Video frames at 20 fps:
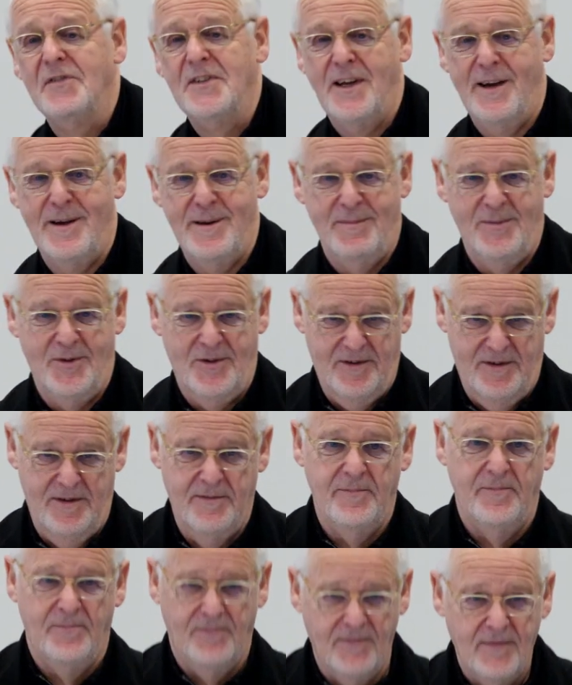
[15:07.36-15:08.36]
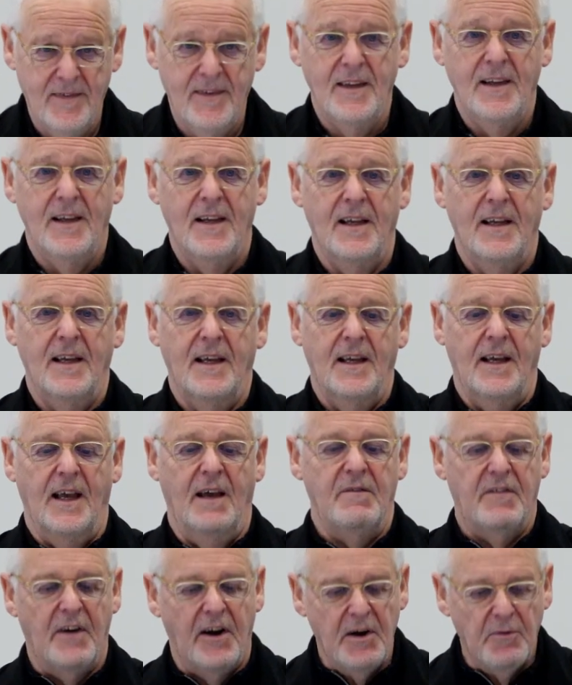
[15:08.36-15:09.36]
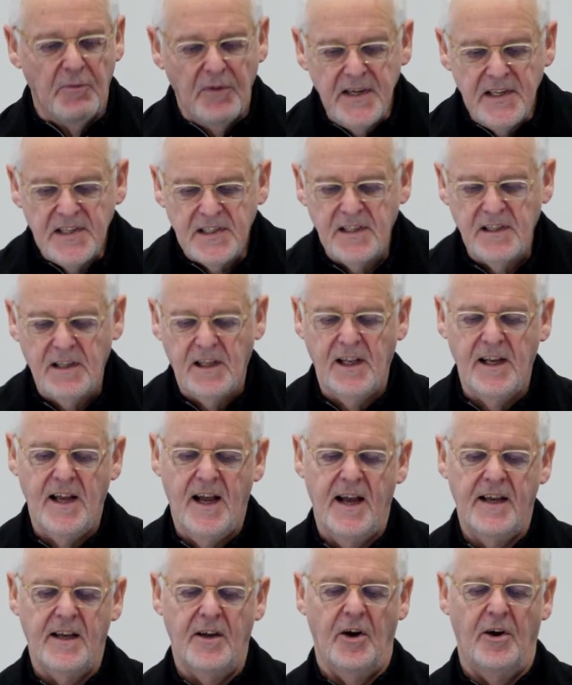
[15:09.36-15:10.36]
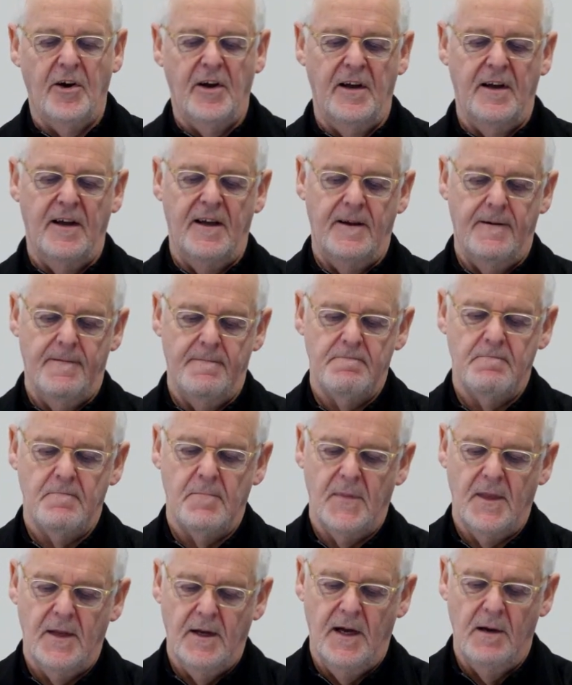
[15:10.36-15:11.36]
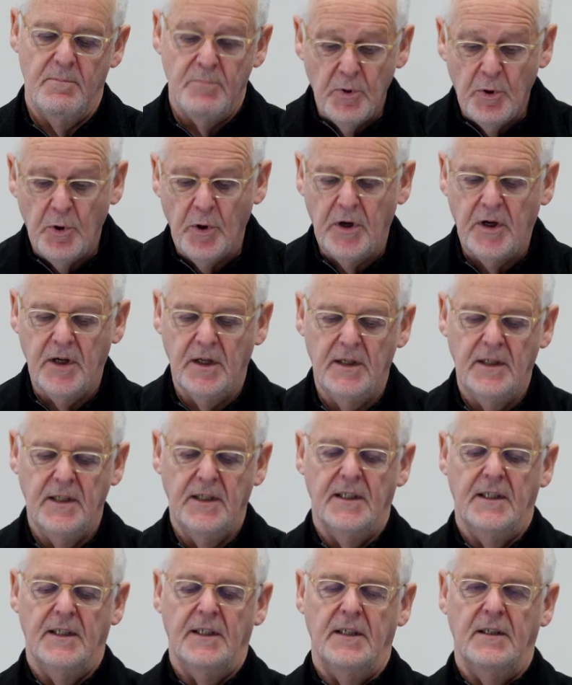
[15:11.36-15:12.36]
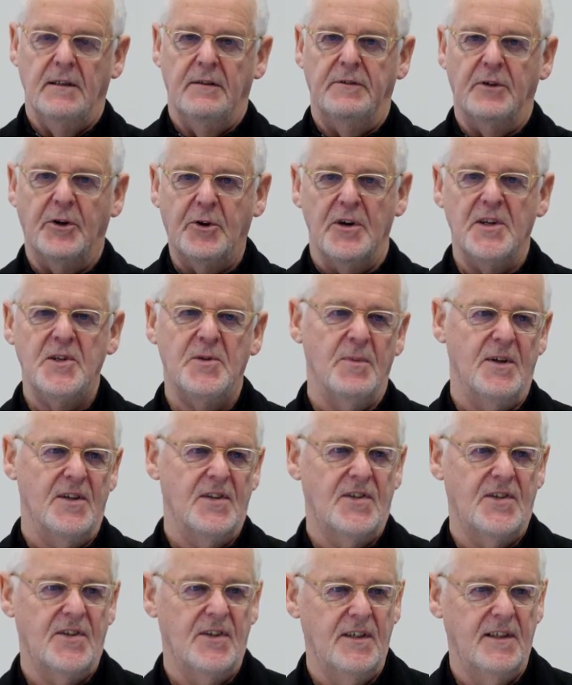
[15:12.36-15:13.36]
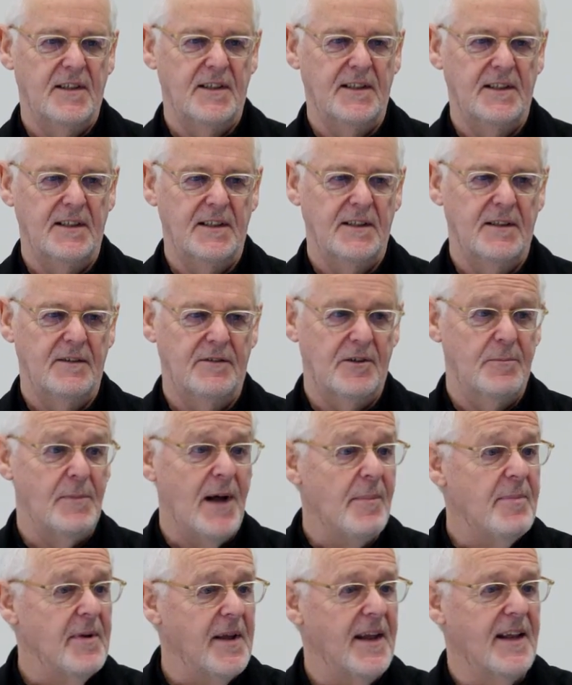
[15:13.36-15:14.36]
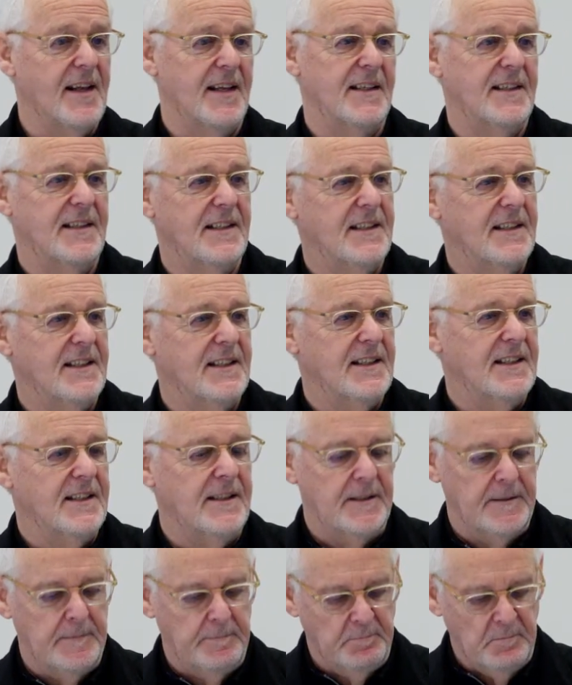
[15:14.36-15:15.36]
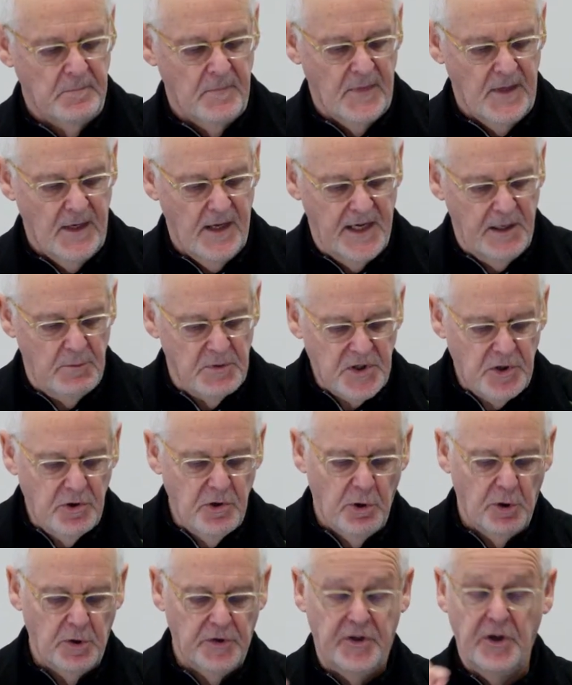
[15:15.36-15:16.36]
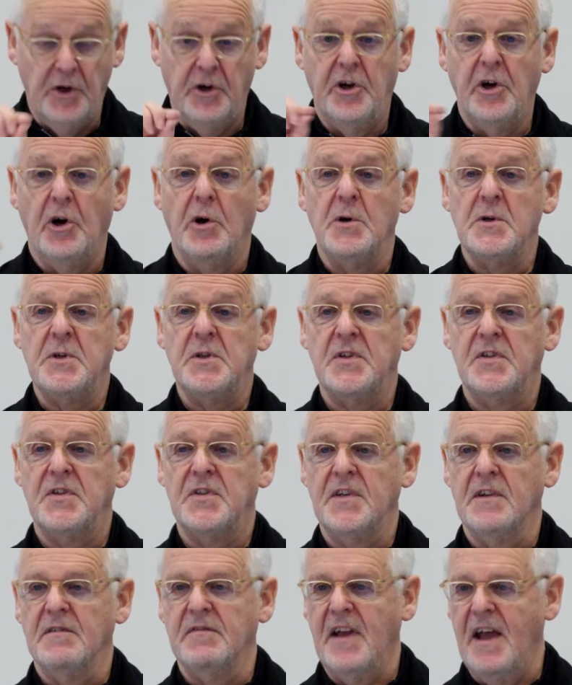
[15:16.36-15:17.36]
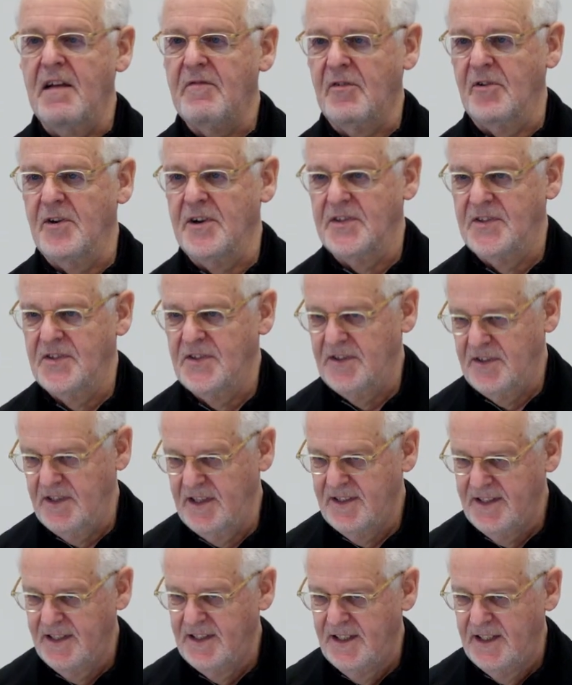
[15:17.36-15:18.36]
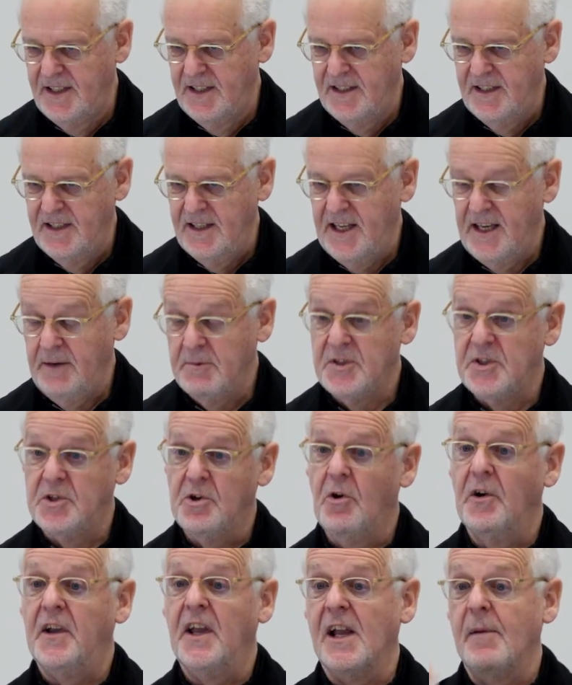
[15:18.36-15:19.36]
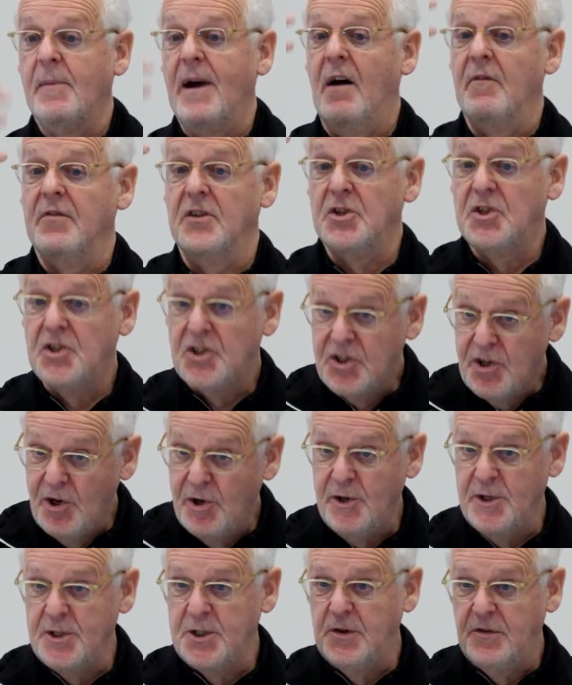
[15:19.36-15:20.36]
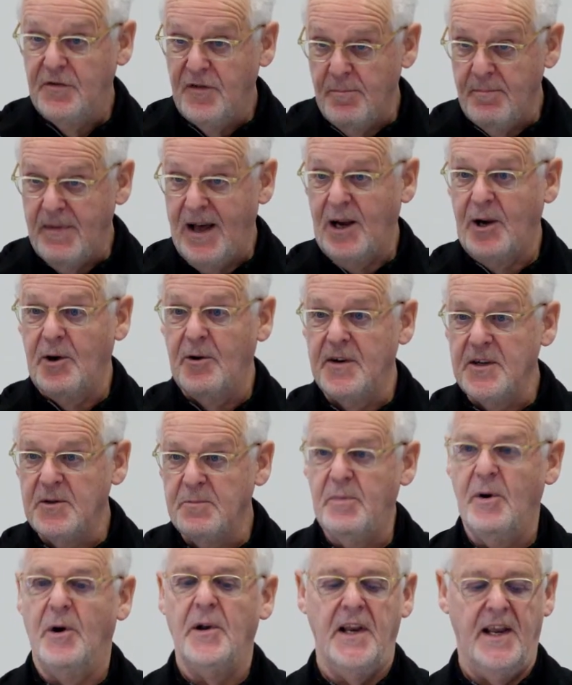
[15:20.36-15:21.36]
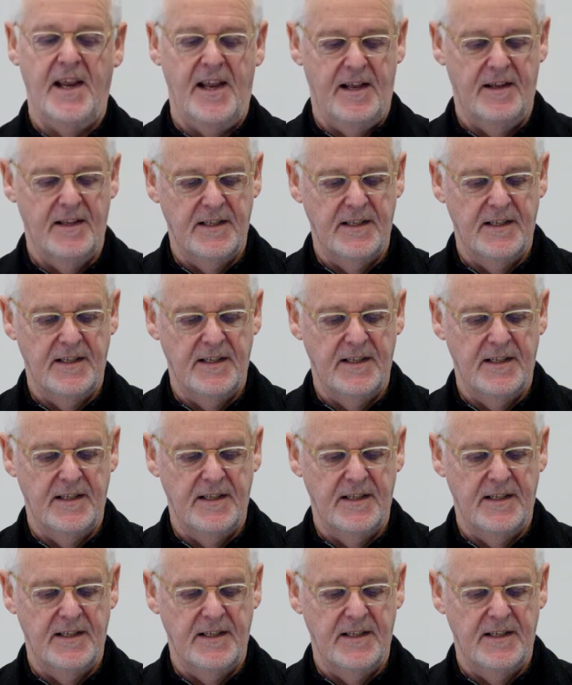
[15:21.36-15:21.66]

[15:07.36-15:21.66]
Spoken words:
times. And very recently I got a book for Christmas from Abby. And it was called The Ghosts of Everest. And it was talking about the search for Mallory's body.